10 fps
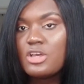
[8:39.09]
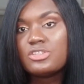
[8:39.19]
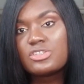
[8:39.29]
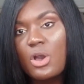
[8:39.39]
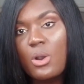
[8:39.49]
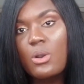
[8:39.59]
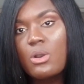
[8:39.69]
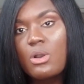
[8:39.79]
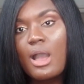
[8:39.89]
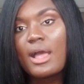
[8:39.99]
So
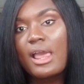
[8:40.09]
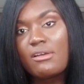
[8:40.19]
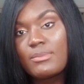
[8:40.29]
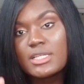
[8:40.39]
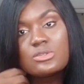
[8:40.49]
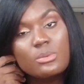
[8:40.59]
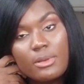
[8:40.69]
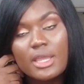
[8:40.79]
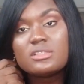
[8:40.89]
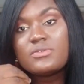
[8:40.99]
I'll have my 2
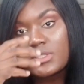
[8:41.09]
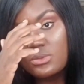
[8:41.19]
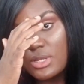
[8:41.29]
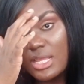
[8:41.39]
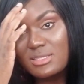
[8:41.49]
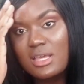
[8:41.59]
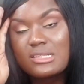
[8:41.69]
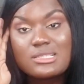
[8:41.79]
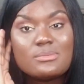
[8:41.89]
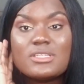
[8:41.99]
braids for 2 days,
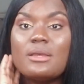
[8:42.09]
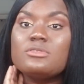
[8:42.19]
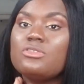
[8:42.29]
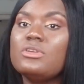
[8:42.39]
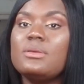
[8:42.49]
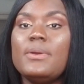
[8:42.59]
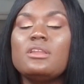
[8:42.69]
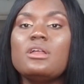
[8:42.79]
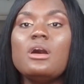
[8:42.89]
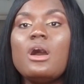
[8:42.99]
sometimes 3,
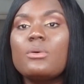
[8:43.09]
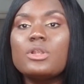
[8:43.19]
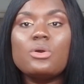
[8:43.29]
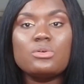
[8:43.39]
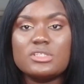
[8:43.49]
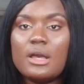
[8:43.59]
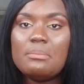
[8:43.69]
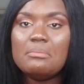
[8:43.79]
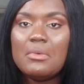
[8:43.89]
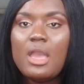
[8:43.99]
depending on how it holds up.